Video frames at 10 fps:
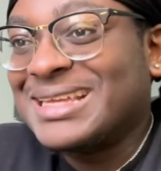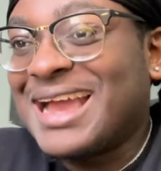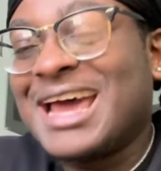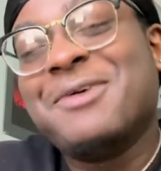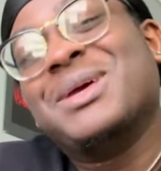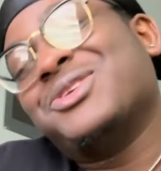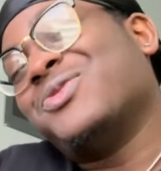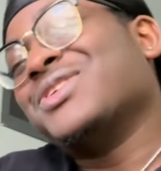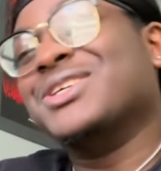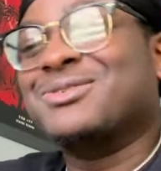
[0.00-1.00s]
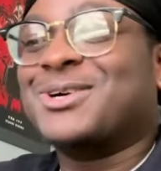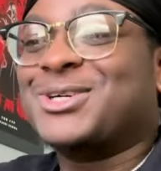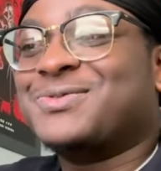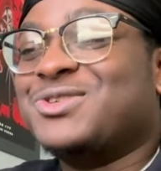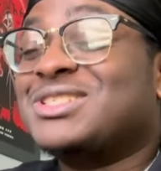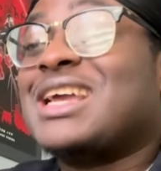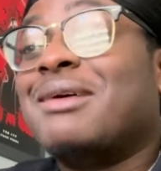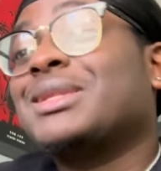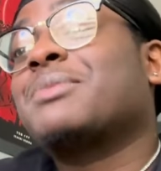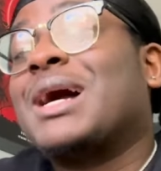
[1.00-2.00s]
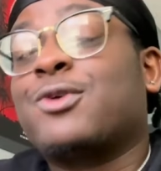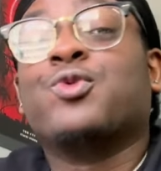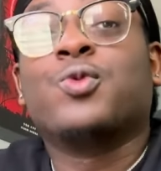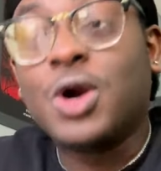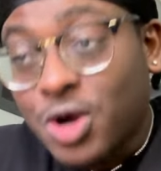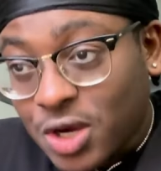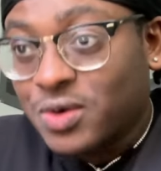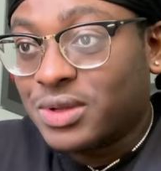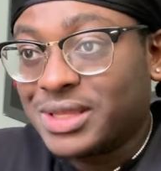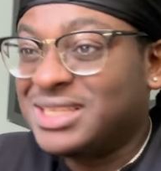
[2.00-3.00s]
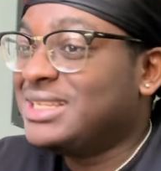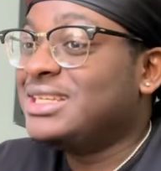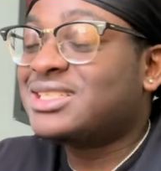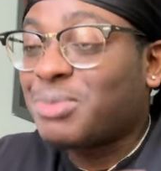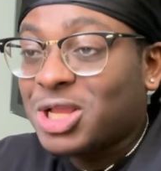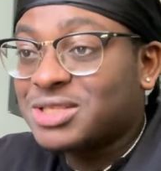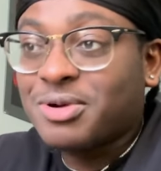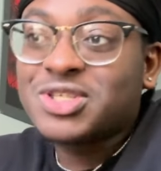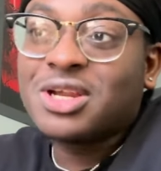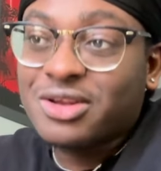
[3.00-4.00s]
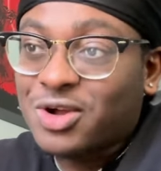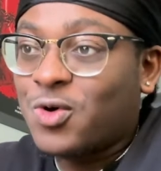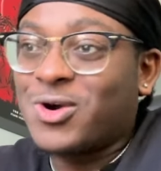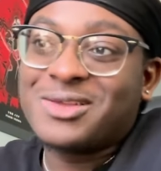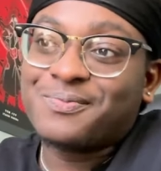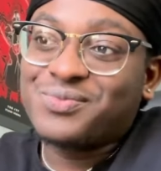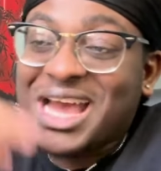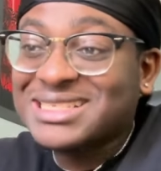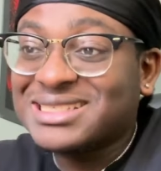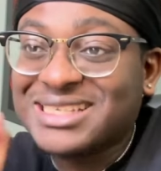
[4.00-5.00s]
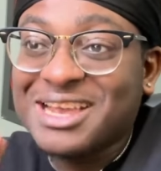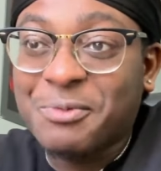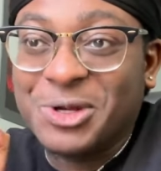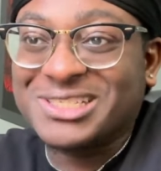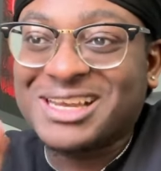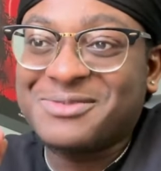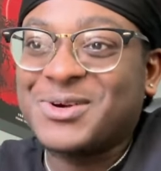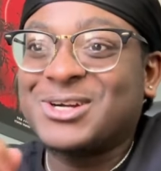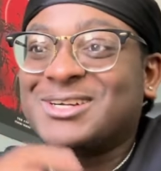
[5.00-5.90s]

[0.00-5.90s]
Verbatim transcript: How that make you feel, bro? You just got blocked by Kuroko, the smallest person on the court. That's sick, Murasakibara.